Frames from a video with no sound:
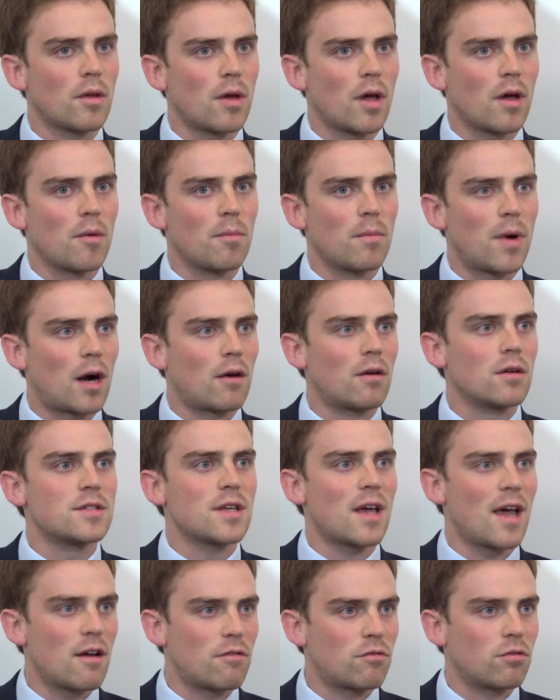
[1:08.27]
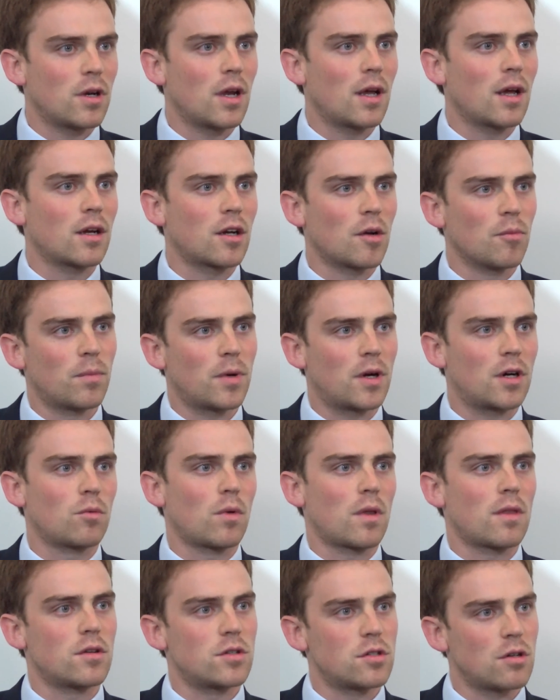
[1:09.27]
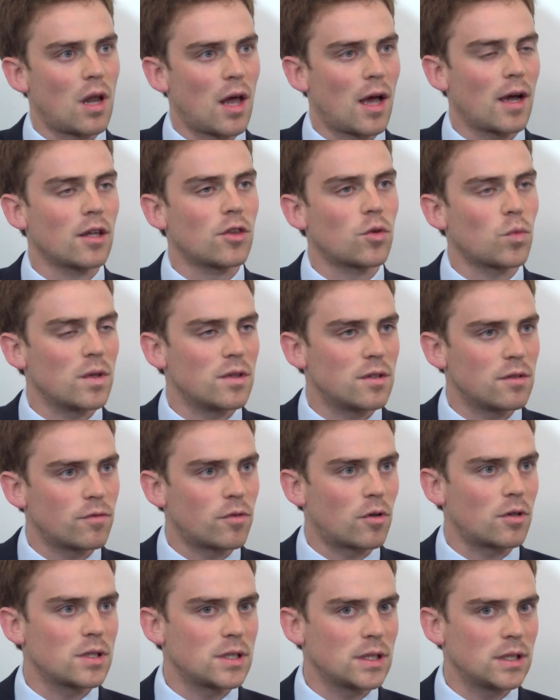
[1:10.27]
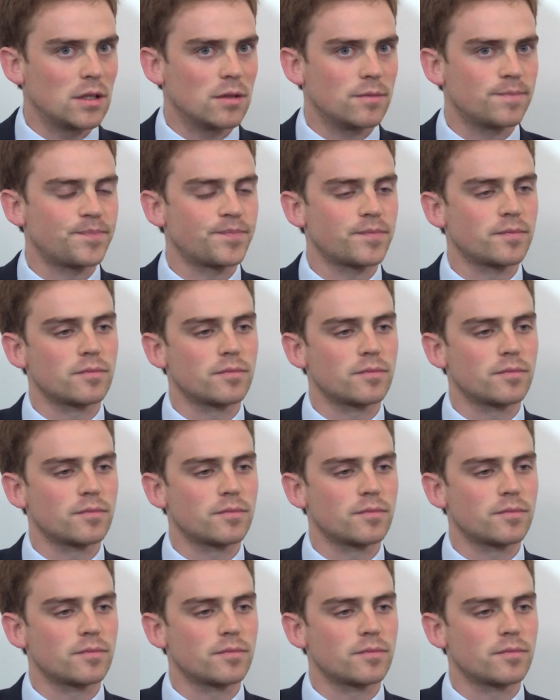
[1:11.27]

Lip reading: barrels every day compared with July 2014.